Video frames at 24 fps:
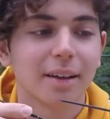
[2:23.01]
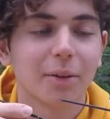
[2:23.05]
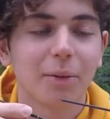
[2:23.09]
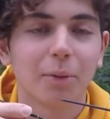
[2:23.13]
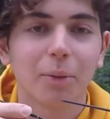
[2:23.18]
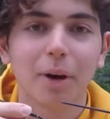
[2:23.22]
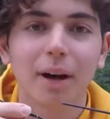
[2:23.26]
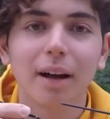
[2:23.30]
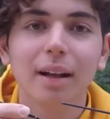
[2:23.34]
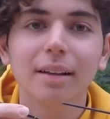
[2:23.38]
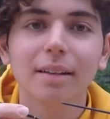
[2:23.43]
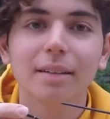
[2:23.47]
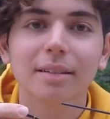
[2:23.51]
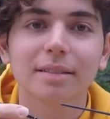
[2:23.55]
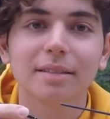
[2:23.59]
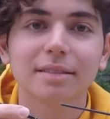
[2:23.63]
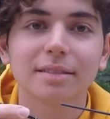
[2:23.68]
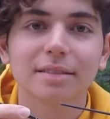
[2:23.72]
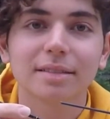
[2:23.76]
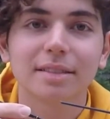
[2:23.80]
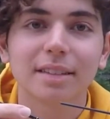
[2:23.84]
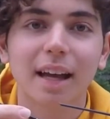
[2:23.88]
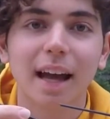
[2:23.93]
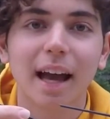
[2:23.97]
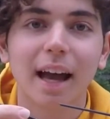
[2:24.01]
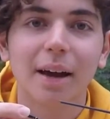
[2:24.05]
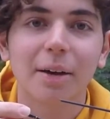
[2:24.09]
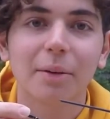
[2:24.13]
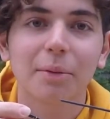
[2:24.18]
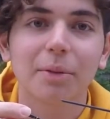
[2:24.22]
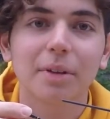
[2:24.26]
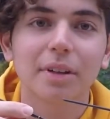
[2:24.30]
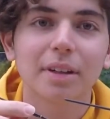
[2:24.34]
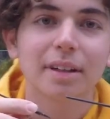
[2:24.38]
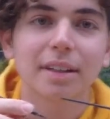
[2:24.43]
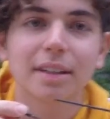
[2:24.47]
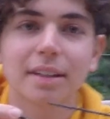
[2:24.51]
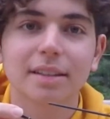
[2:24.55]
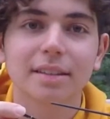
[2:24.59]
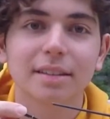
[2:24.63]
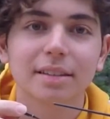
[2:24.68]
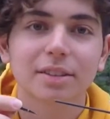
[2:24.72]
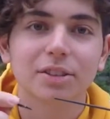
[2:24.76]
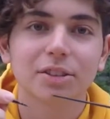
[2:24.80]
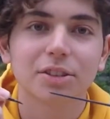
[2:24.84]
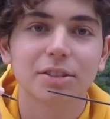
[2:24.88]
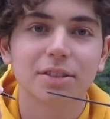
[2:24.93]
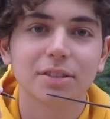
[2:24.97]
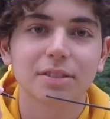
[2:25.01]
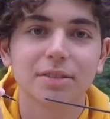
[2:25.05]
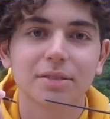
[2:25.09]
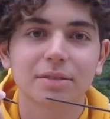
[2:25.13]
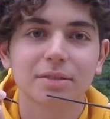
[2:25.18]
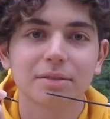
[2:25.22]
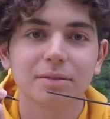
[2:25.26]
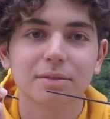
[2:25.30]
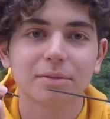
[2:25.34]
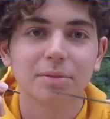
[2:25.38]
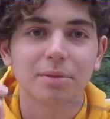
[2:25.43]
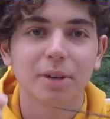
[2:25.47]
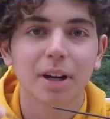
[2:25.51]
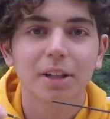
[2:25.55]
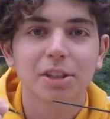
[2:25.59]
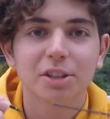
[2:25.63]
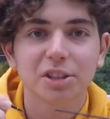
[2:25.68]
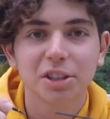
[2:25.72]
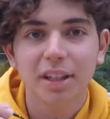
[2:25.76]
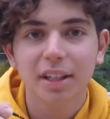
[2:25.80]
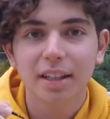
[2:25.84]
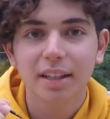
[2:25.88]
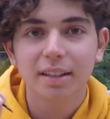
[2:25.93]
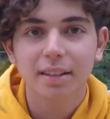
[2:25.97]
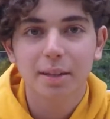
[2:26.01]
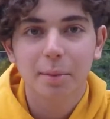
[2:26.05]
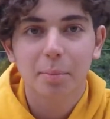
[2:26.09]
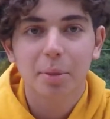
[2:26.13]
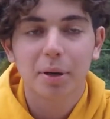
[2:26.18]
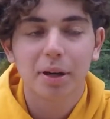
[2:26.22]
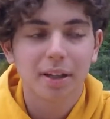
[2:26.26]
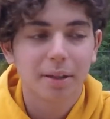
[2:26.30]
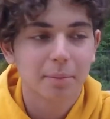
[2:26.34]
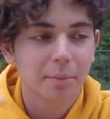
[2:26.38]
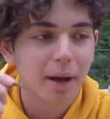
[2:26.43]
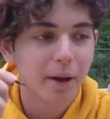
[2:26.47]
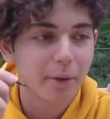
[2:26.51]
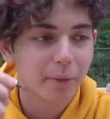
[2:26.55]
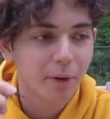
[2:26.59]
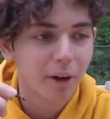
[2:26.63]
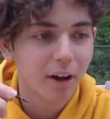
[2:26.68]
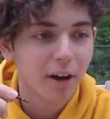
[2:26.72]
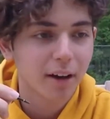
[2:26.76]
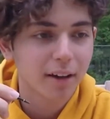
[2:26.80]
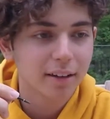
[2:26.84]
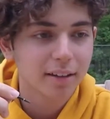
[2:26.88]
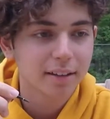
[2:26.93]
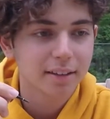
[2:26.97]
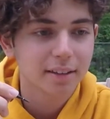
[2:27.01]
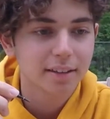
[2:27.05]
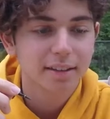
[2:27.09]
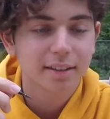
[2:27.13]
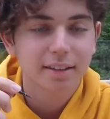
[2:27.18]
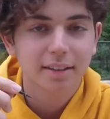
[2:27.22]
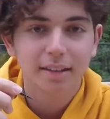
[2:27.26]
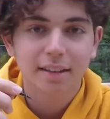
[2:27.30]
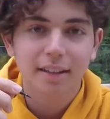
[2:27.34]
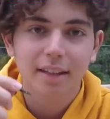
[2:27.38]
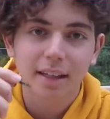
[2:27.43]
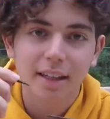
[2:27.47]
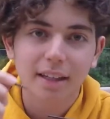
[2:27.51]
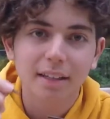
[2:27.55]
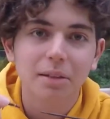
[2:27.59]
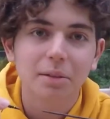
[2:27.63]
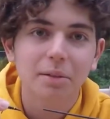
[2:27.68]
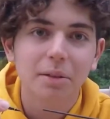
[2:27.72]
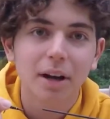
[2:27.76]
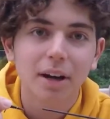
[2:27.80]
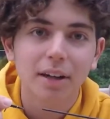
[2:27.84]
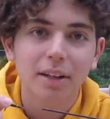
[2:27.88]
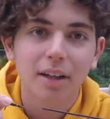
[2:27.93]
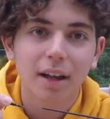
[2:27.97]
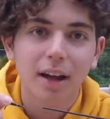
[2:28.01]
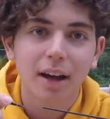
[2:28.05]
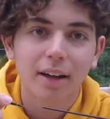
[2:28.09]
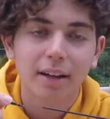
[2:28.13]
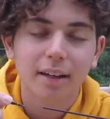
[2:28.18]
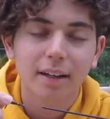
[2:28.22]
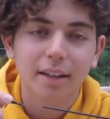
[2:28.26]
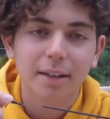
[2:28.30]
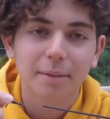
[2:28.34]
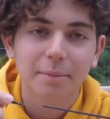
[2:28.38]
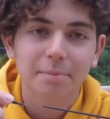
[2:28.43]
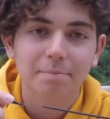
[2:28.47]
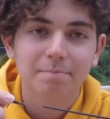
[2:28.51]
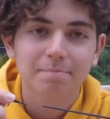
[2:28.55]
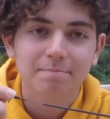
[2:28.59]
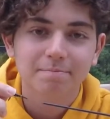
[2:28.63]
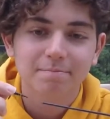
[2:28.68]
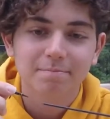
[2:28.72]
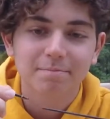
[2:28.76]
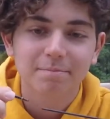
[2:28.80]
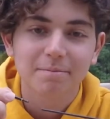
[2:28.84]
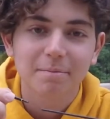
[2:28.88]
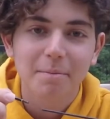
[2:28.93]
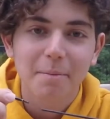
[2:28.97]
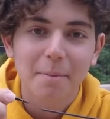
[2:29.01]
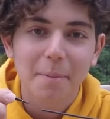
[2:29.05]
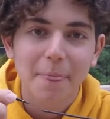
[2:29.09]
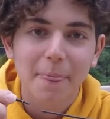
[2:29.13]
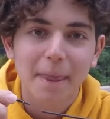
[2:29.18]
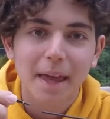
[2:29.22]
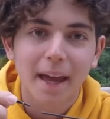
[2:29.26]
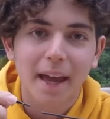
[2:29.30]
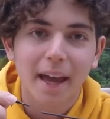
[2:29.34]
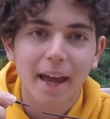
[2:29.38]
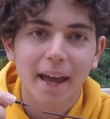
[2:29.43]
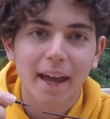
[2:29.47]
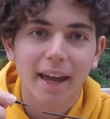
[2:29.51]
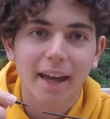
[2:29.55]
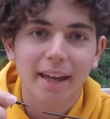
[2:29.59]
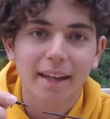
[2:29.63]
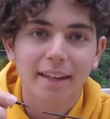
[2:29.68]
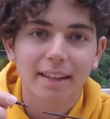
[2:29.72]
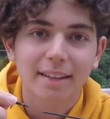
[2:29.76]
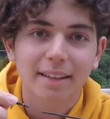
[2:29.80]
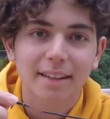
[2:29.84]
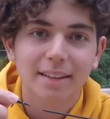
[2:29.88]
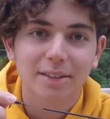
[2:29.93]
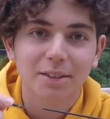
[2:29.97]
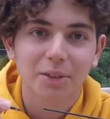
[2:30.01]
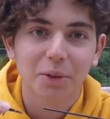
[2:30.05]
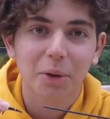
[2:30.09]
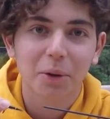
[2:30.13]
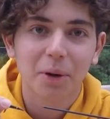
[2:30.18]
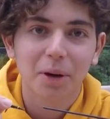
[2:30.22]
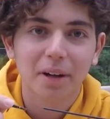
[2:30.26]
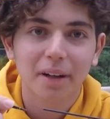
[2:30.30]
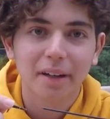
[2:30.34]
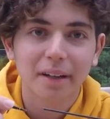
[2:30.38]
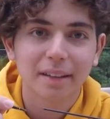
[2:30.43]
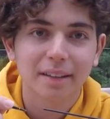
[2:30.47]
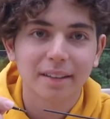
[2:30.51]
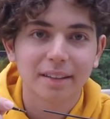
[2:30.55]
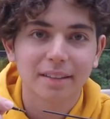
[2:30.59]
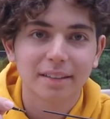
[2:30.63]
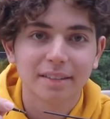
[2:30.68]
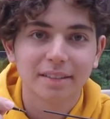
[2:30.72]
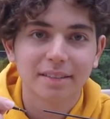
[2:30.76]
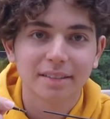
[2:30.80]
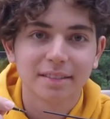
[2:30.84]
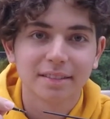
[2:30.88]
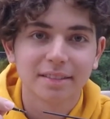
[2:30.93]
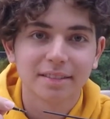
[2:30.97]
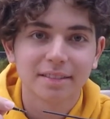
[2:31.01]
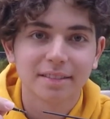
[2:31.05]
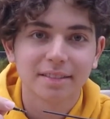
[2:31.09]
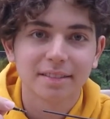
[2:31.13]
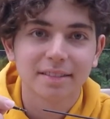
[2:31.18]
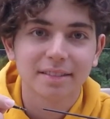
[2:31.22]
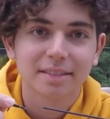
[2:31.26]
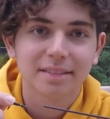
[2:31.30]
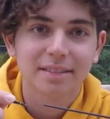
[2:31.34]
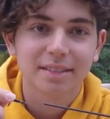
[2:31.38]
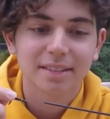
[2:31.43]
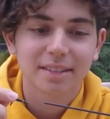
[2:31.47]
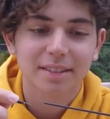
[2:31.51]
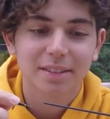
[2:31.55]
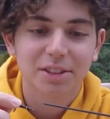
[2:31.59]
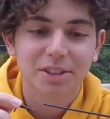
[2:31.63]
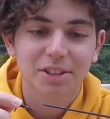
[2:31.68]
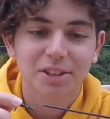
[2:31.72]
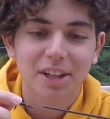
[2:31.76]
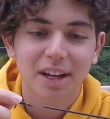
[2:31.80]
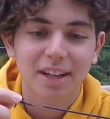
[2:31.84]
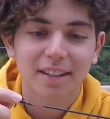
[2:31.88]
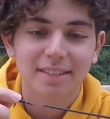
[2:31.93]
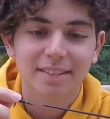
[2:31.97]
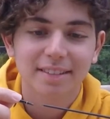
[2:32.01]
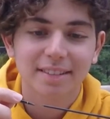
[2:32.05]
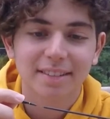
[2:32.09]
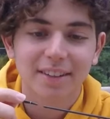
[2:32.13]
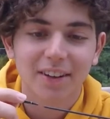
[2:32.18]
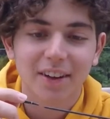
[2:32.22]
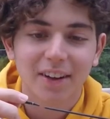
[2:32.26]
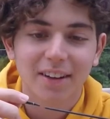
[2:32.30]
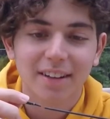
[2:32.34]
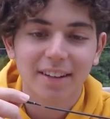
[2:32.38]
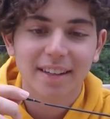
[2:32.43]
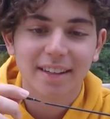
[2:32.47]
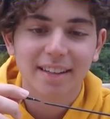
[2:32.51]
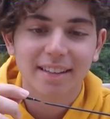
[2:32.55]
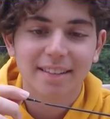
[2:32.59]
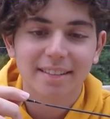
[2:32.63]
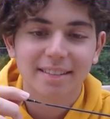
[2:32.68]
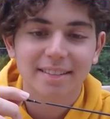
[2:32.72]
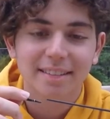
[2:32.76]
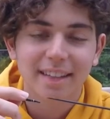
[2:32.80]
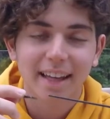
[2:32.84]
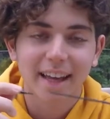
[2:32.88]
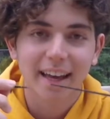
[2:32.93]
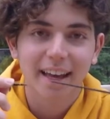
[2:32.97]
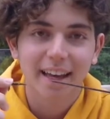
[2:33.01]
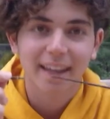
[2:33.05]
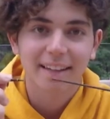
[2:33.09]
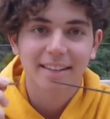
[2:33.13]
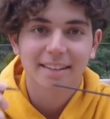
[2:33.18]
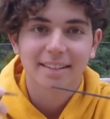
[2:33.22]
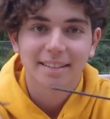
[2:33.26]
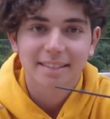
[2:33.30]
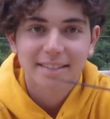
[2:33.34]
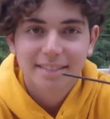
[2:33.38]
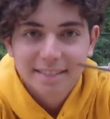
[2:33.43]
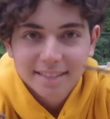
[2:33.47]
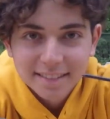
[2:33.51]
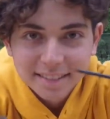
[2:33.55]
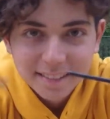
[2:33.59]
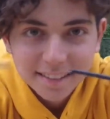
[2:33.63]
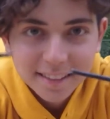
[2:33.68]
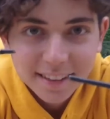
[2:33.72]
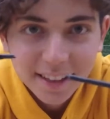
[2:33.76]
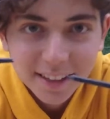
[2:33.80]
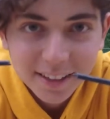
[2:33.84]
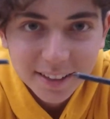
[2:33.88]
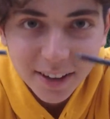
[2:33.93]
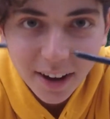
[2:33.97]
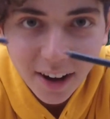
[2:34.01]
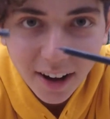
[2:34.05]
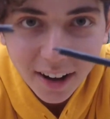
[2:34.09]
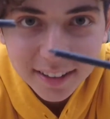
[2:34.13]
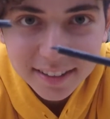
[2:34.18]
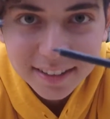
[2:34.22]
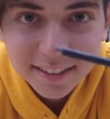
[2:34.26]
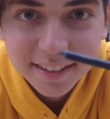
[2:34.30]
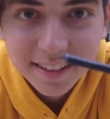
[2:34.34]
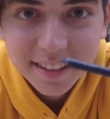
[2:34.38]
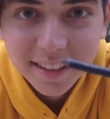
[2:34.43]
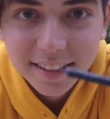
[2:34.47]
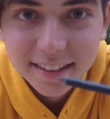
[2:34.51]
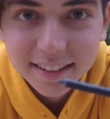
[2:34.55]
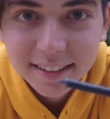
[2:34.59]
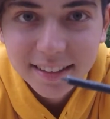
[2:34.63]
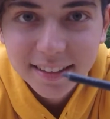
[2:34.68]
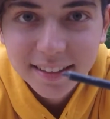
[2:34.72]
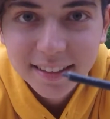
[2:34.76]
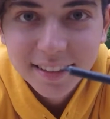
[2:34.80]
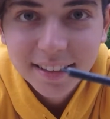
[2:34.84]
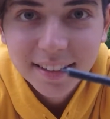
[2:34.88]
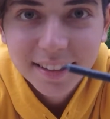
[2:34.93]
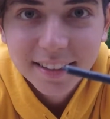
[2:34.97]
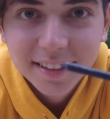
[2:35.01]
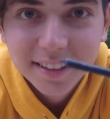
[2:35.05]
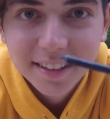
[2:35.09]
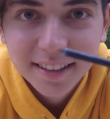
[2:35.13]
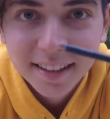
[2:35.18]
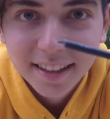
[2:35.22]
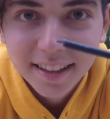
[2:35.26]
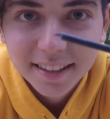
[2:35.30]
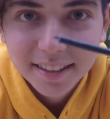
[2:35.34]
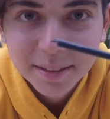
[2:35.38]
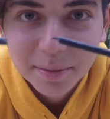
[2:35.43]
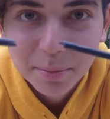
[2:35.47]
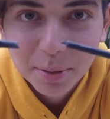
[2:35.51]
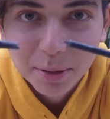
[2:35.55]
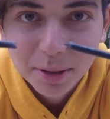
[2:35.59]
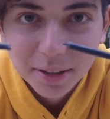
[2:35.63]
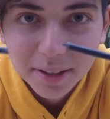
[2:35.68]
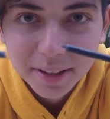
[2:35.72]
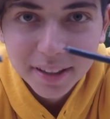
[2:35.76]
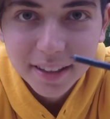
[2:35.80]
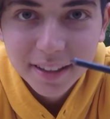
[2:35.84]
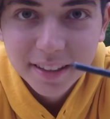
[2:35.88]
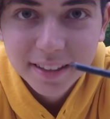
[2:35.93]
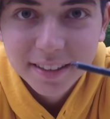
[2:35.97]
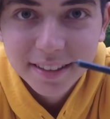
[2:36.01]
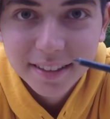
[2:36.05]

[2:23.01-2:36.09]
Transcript: Well, I was rushing to put my rod in the rod locker and the door shut on it and caused this. Is it blurry?